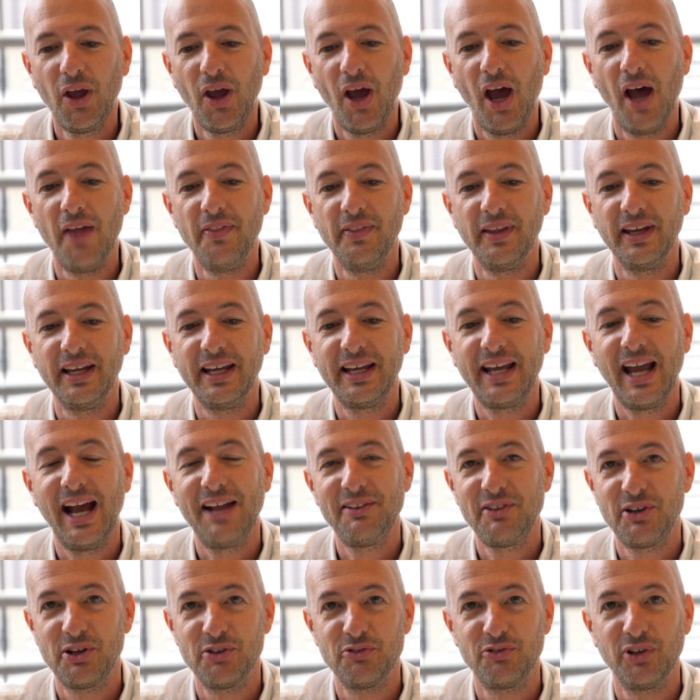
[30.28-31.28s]
And the
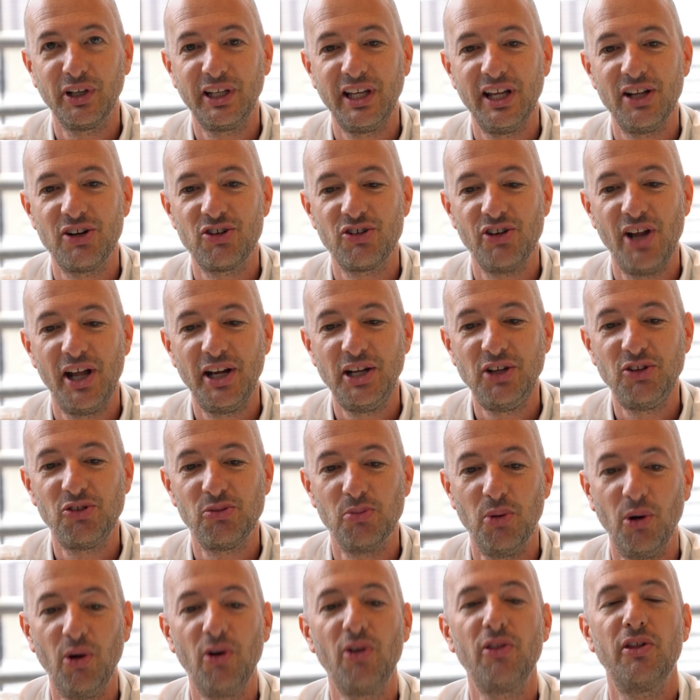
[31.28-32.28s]
candidate for
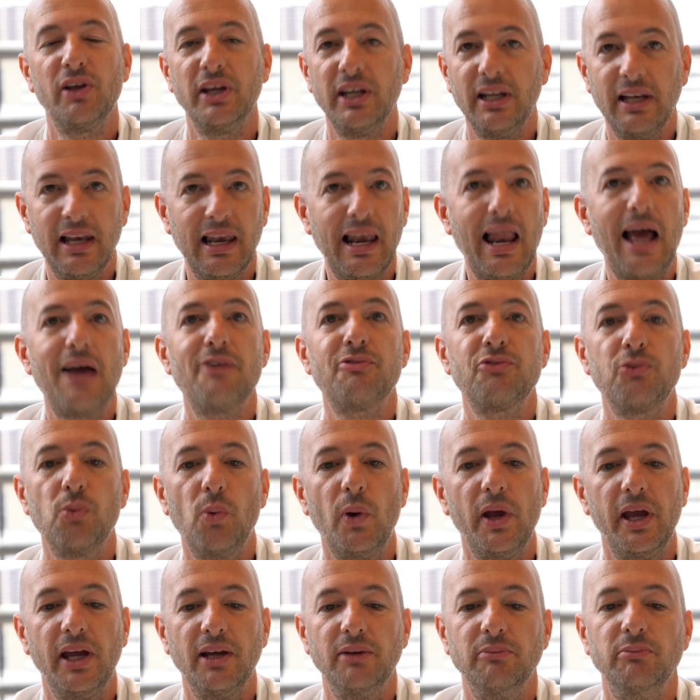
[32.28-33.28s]
Kirchnerismo, the
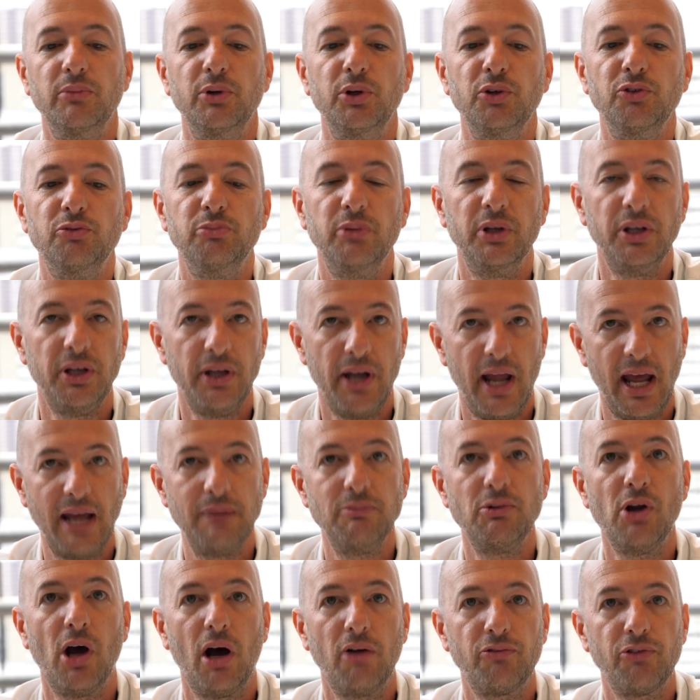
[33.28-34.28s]
left-wing movement
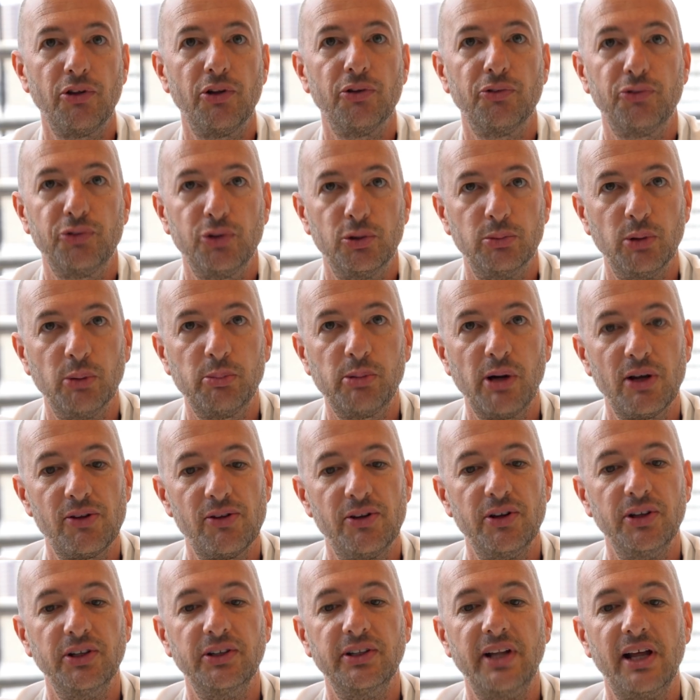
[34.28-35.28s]
named after the former
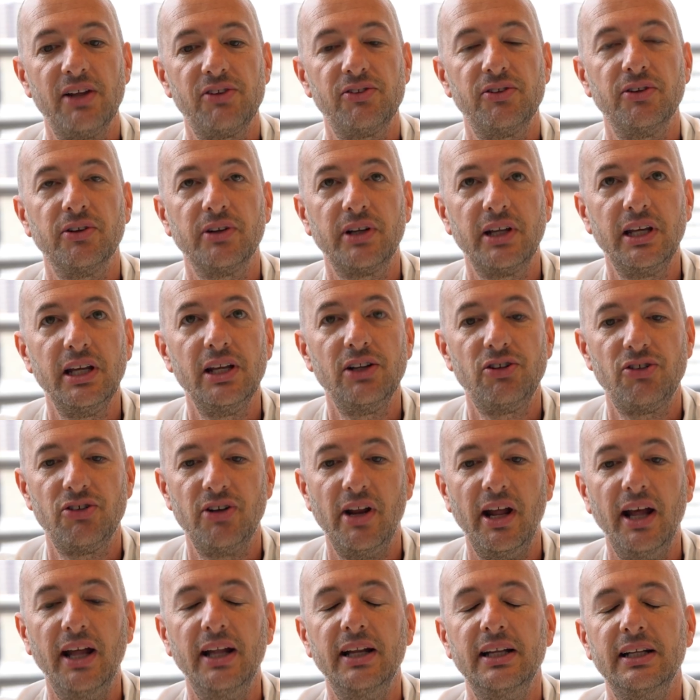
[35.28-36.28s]
president Néstor
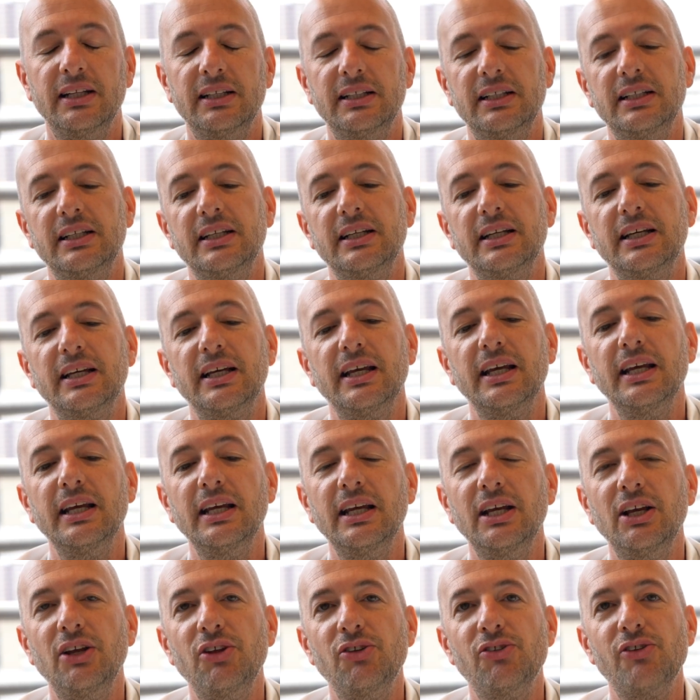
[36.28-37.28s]
Kirchner,
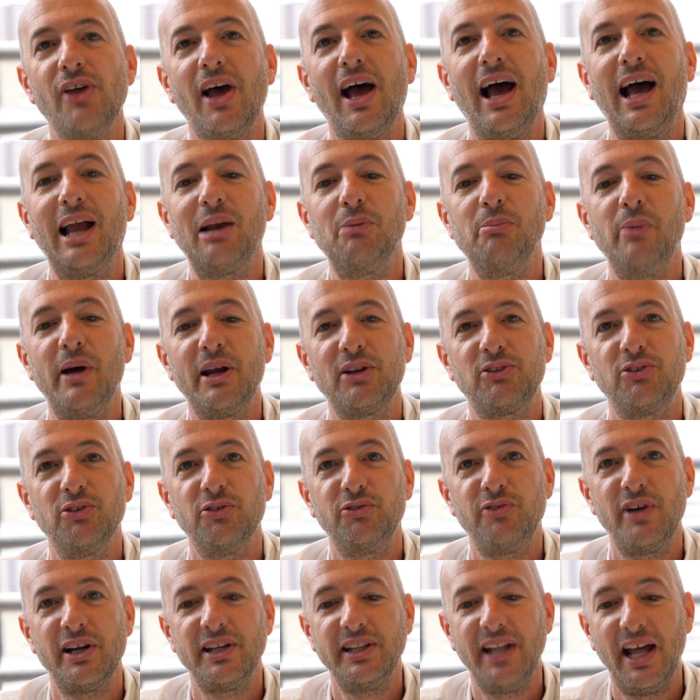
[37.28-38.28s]
is Alberto
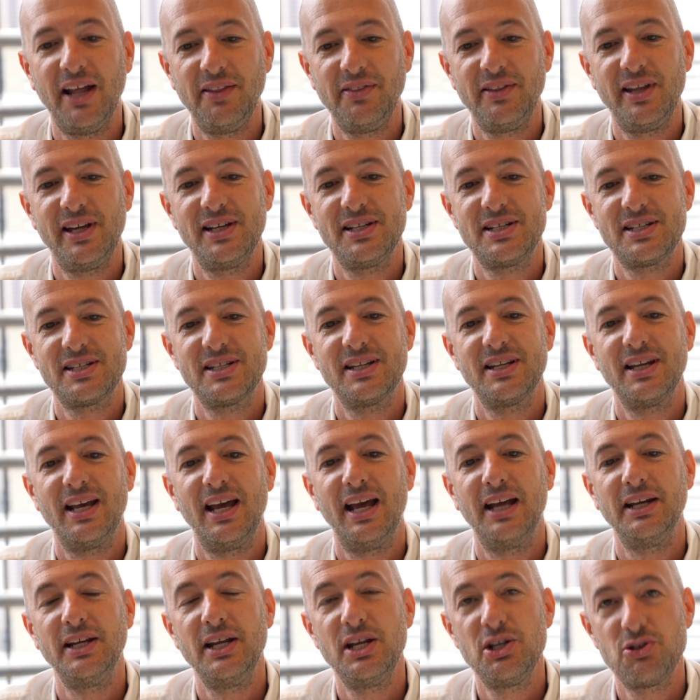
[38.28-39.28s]
Fernández,
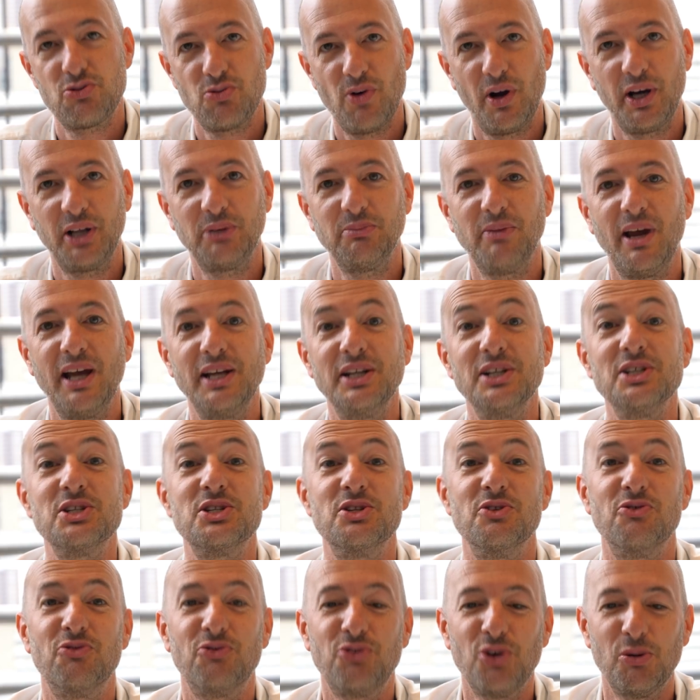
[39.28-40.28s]
and his running mate is
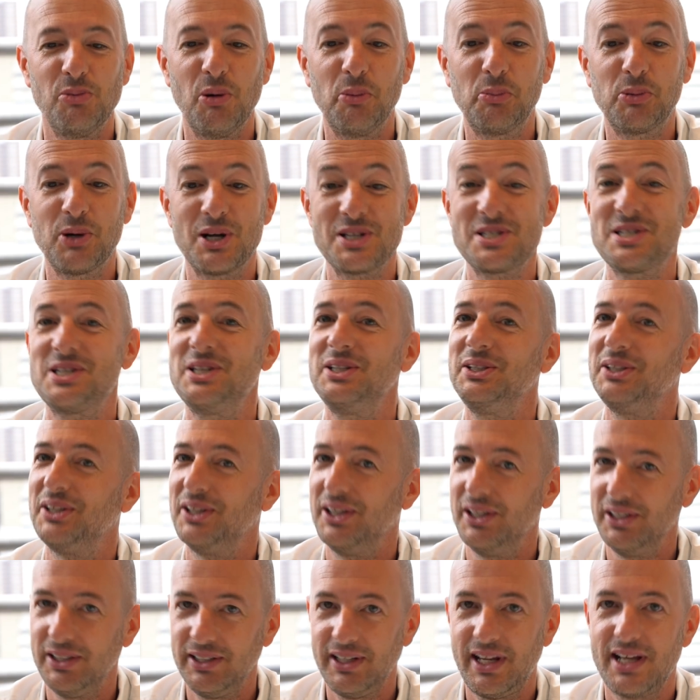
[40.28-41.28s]
the former president
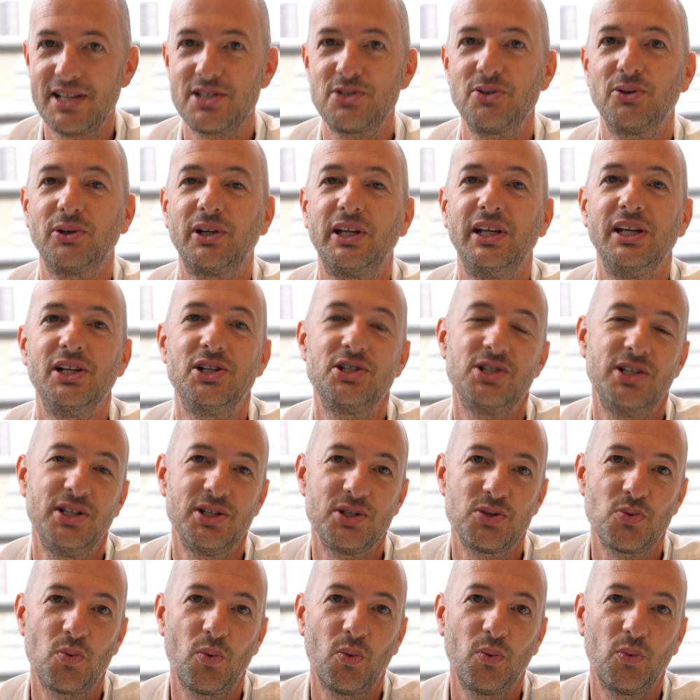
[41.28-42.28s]
and Néstor
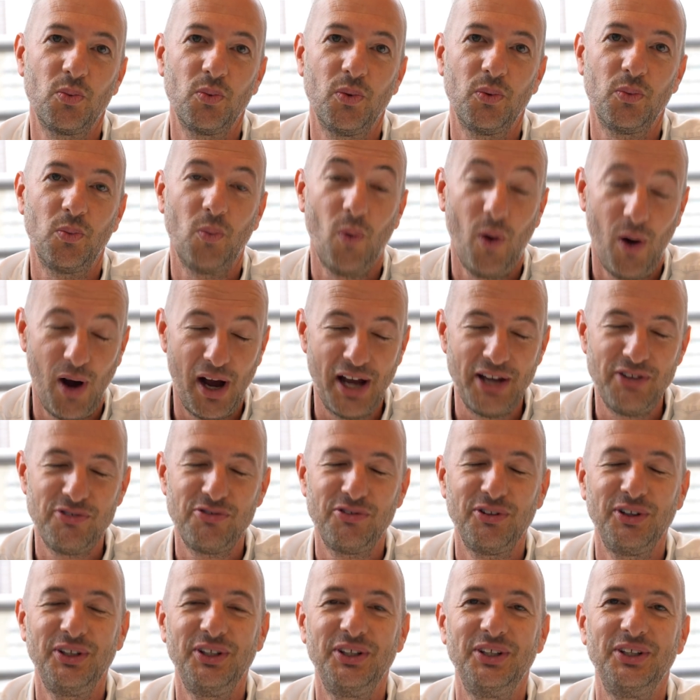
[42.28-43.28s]
Kirchner's wife,